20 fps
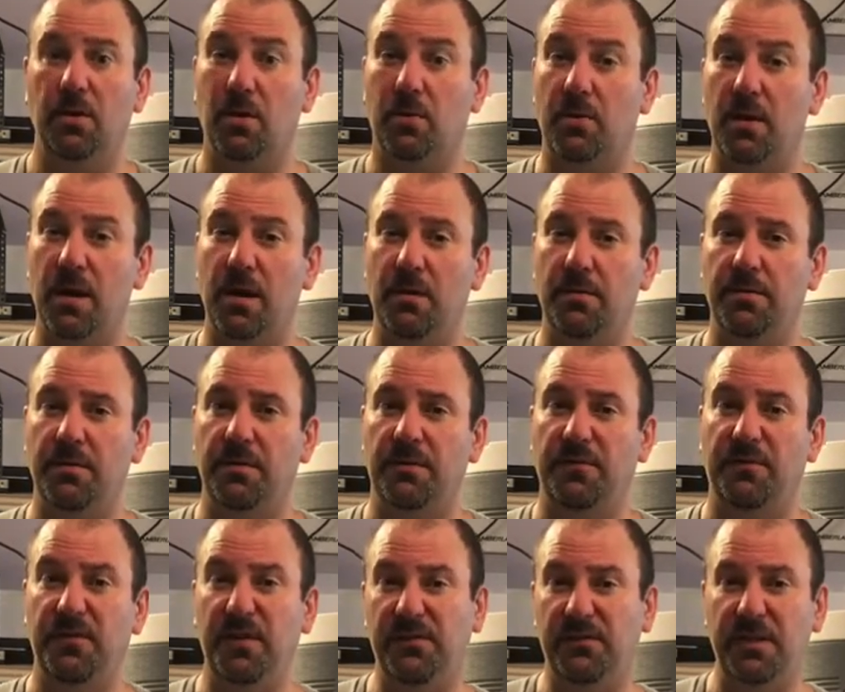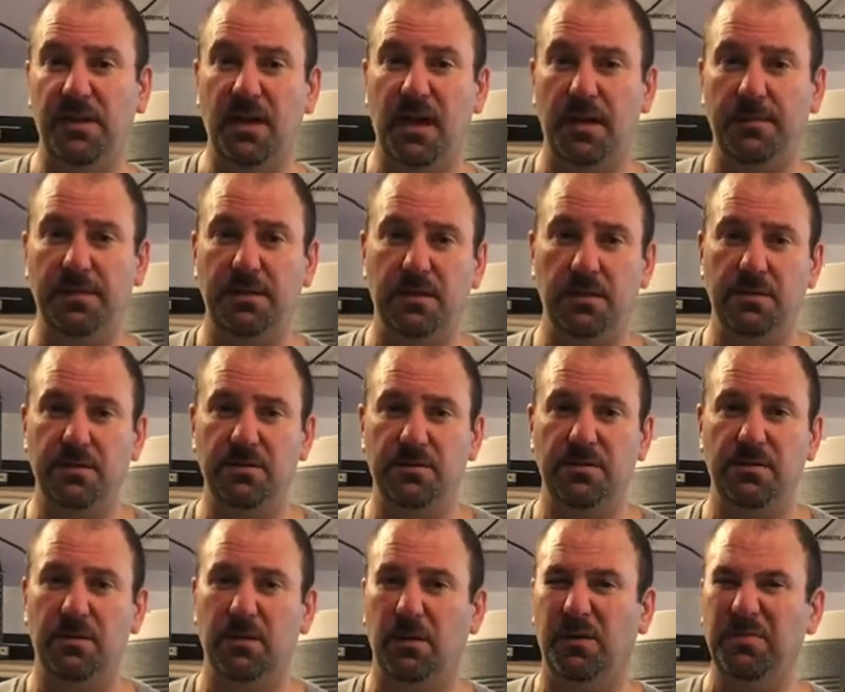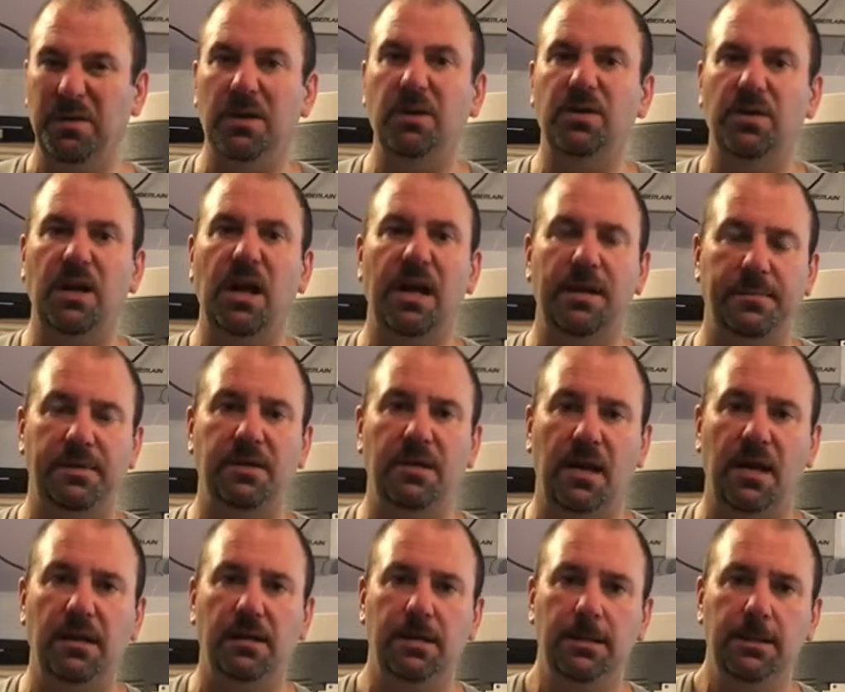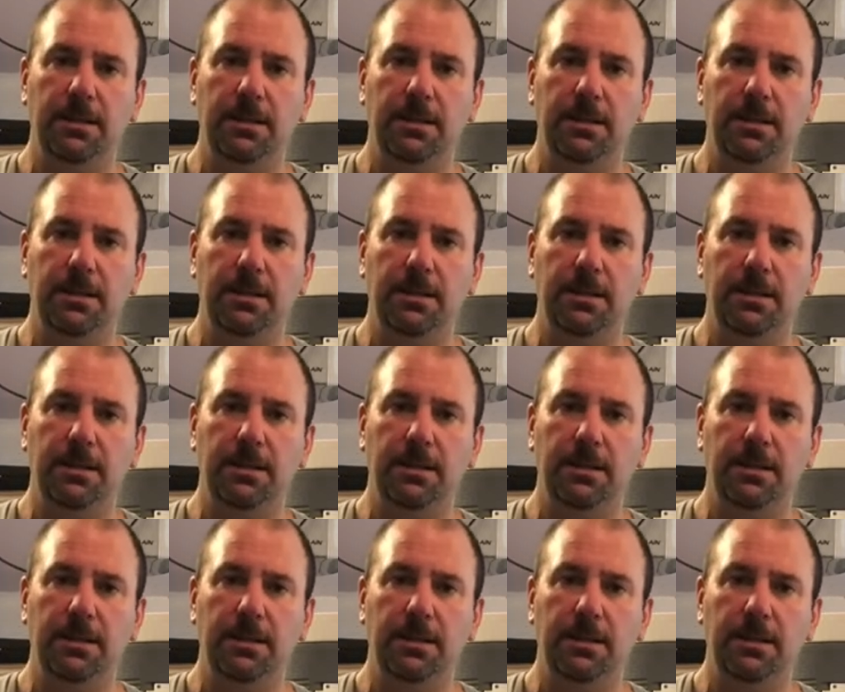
around 50 IBUs, a good IPA,